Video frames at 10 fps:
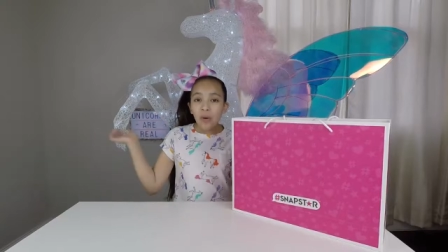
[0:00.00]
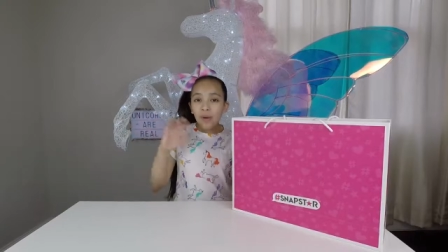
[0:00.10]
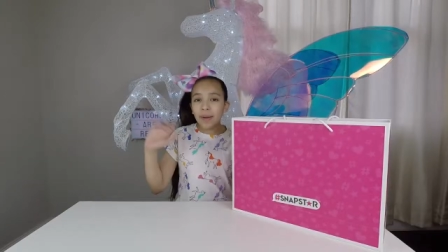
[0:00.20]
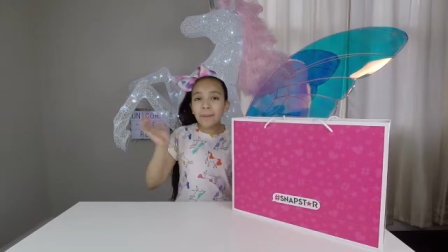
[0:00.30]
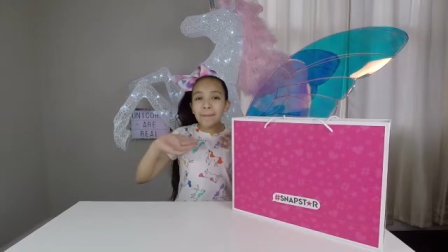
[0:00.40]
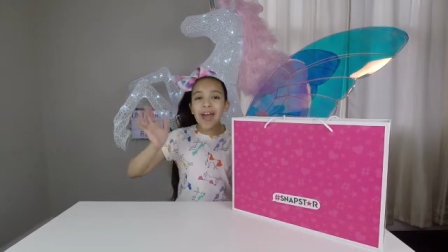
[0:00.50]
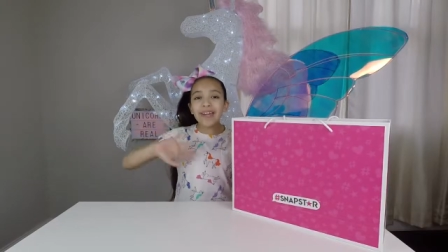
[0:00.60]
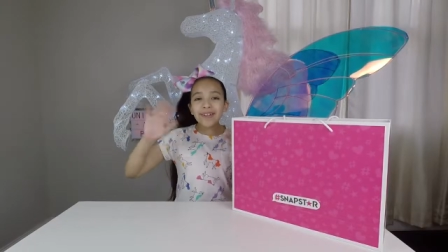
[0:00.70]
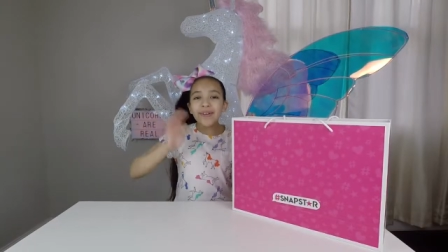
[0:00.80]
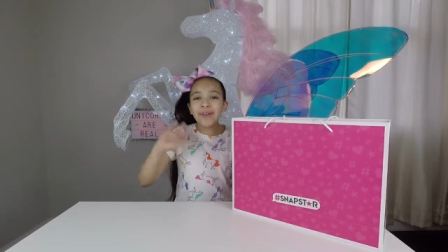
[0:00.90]
Welcome
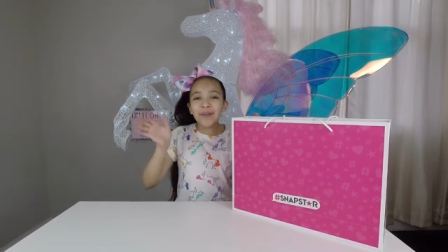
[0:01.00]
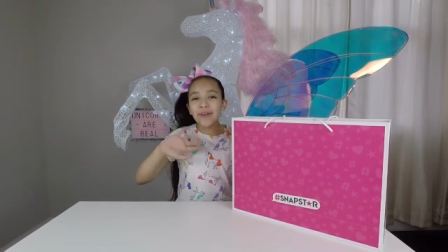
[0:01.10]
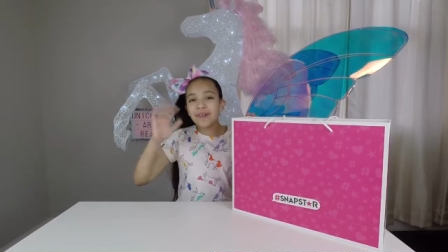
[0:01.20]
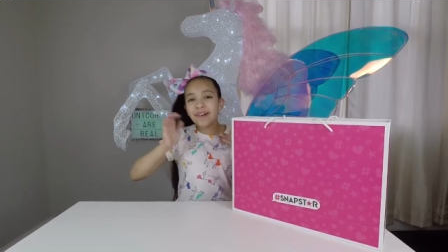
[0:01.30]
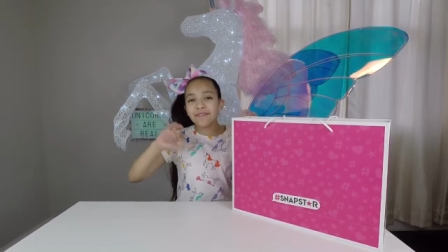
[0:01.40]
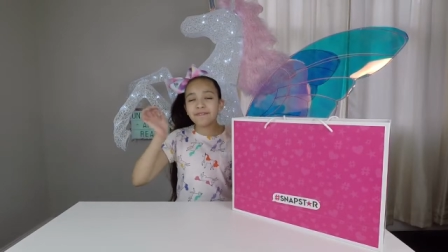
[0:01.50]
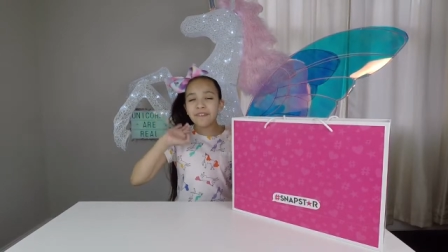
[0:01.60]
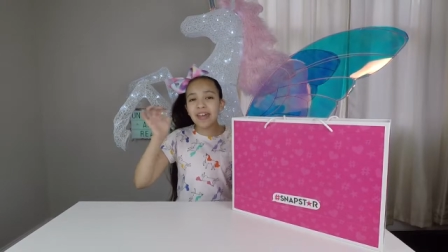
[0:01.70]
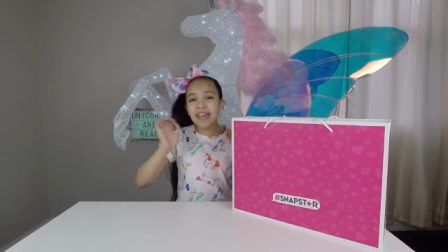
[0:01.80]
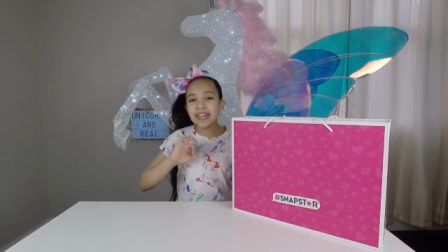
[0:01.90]
back, unicorn
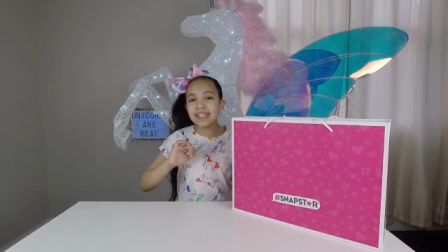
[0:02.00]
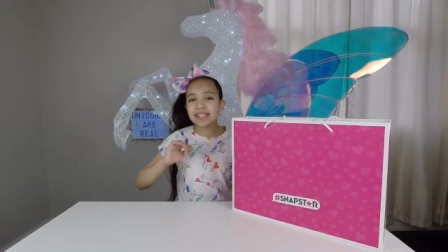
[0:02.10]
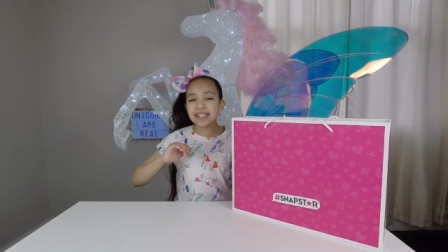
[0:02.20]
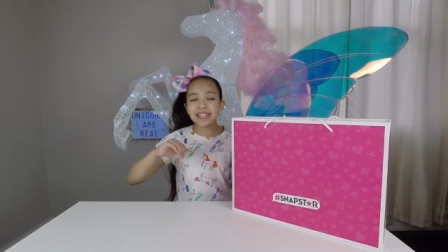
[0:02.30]
fans.